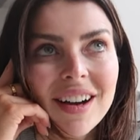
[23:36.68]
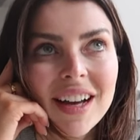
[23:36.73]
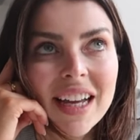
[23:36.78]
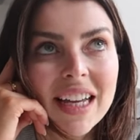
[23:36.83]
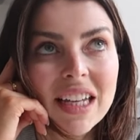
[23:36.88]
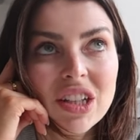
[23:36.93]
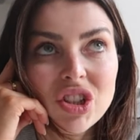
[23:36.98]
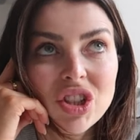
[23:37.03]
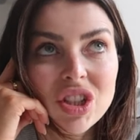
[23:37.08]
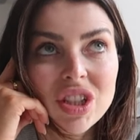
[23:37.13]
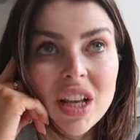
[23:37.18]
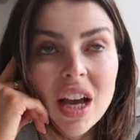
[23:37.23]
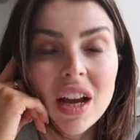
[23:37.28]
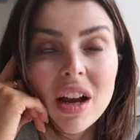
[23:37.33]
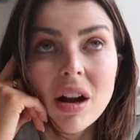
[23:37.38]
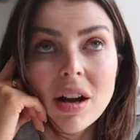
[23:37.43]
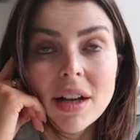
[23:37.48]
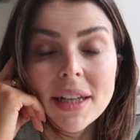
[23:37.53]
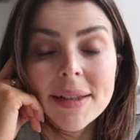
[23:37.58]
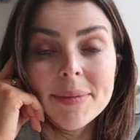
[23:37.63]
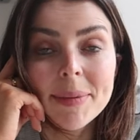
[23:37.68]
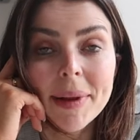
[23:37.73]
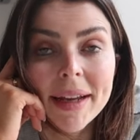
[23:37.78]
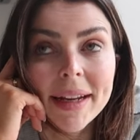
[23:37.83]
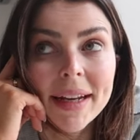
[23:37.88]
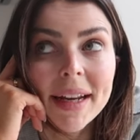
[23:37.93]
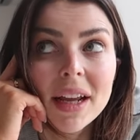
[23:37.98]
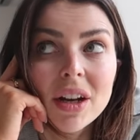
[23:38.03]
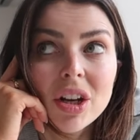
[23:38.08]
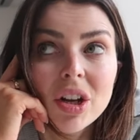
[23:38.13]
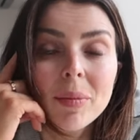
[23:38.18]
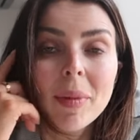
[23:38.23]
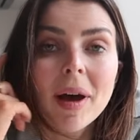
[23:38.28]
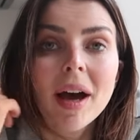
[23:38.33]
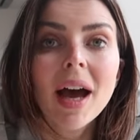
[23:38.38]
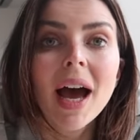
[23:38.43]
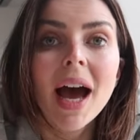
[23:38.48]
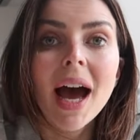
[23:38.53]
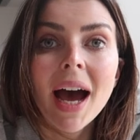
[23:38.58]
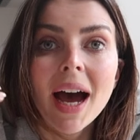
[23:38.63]
it's just, I can't explain it. No
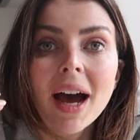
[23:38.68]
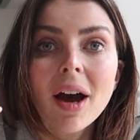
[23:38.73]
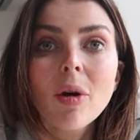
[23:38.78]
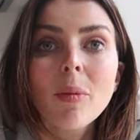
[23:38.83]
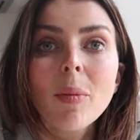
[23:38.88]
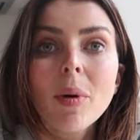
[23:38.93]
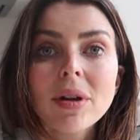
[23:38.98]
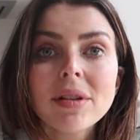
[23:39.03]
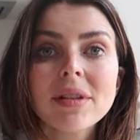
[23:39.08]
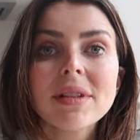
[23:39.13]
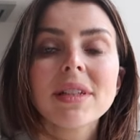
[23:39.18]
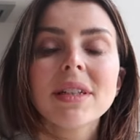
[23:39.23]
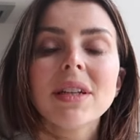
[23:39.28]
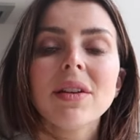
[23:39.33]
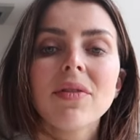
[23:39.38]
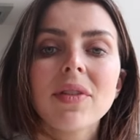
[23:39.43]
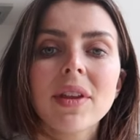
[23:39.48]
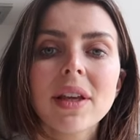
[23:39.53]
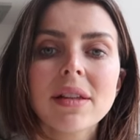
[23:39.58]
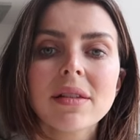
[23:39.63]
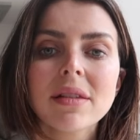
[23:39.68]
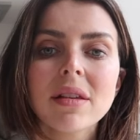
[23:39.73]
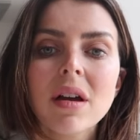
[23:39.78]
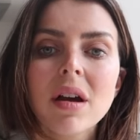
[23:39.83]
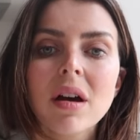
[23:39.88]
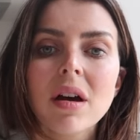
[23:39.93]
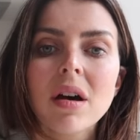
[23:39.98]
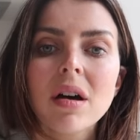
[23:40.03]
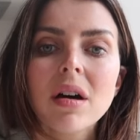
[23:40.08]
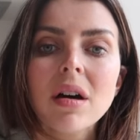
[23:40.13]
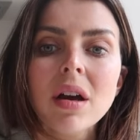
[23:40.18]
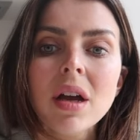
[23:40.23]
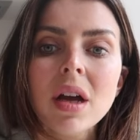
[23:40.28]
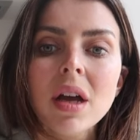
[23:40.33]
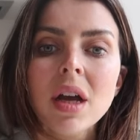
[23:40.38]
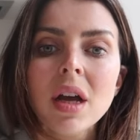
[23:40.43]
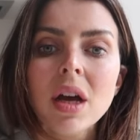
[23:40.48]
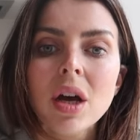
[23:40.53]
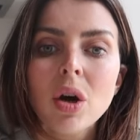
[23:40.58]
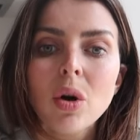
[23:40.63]
matter how positive things are,
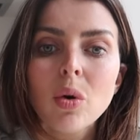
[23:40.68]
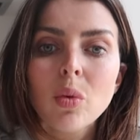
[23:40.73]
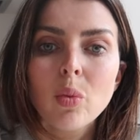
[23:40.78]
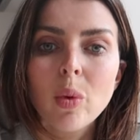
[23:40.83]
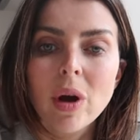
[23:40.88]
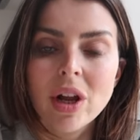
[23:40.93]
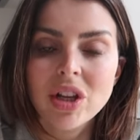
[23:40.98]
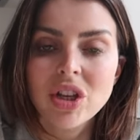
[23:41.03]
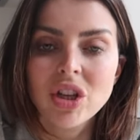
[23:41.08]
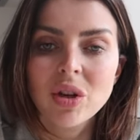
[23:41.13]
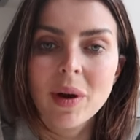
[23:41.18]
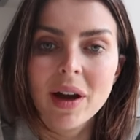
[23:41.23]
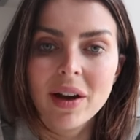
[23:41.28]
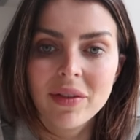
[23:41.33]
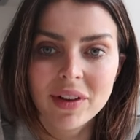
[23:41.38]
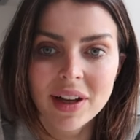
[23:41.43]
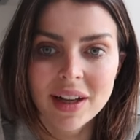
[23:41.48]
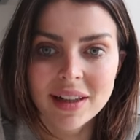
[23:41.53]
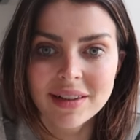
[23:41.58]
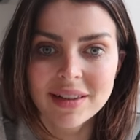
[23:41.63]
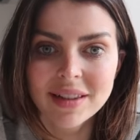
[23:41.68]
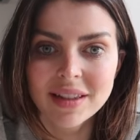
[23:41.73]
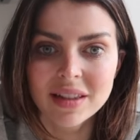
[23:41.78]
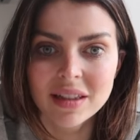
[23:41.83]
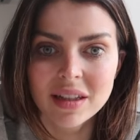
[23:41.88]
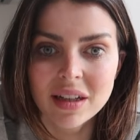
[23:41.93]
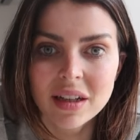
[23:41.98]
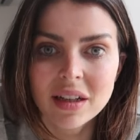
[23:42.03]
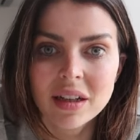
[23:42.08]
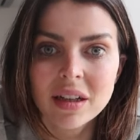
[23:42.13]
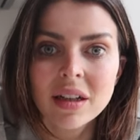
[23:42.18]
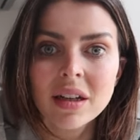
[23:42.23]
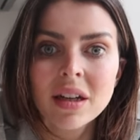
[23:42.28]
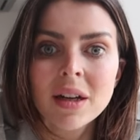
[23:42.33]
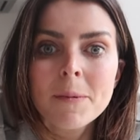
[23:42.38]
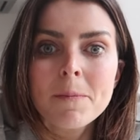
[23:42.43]
when you have cancer,